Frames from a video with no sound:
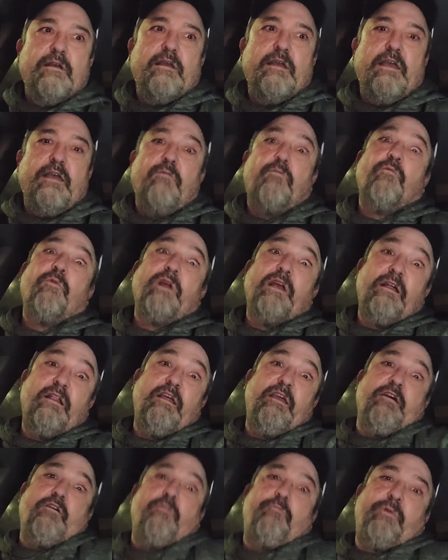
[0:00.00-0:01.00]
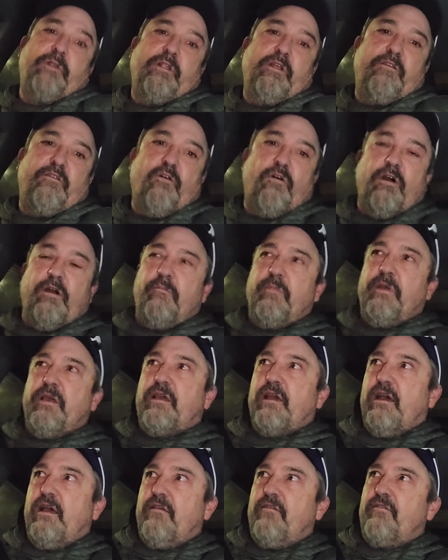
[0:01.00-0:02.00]
it really opened the door,
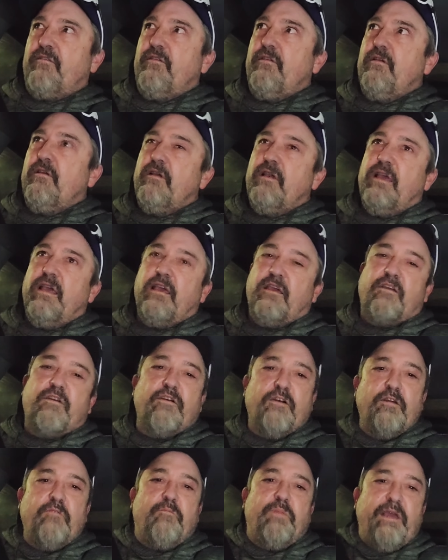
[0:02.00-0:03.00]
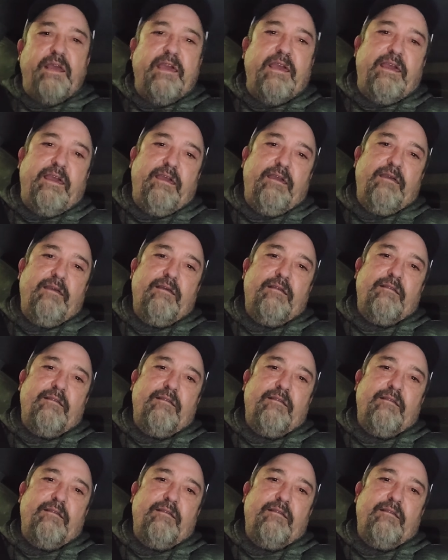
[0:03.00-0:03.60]
because it could be